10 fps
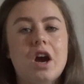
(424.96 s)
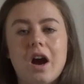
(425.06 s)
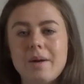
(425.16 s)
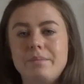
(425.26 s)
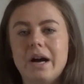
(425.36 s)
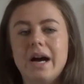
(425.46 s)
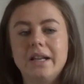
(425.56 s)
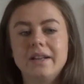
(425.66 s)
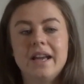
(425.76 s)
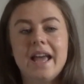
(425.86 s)
I
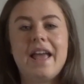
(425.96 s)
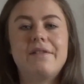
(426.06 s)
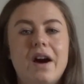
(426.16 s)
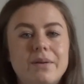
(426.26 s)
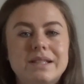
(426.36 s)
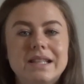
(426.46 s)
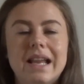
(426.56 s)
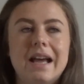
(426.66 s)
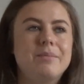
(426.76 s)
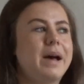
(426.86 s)
burn if I was to
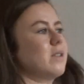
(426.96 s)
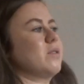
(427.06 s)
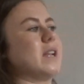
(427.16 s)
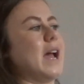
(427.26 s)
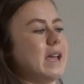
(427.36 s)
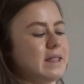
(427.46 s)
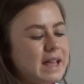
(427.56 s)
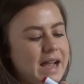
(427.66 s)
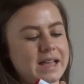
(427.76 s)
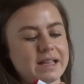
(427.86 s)
lay in bed all day.
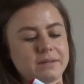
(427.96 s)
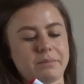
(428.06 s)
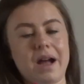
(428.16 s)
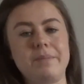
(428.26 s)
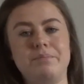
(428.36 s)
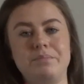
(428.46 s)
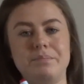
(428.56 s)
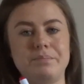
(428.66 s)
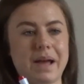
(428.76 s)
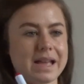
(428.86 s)
That is my
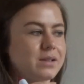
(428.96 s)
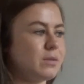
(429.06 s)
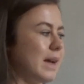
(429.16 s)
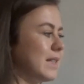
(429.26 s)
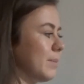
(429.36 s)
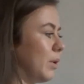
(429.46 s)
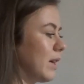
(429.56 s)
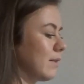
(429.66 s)
basal metabolic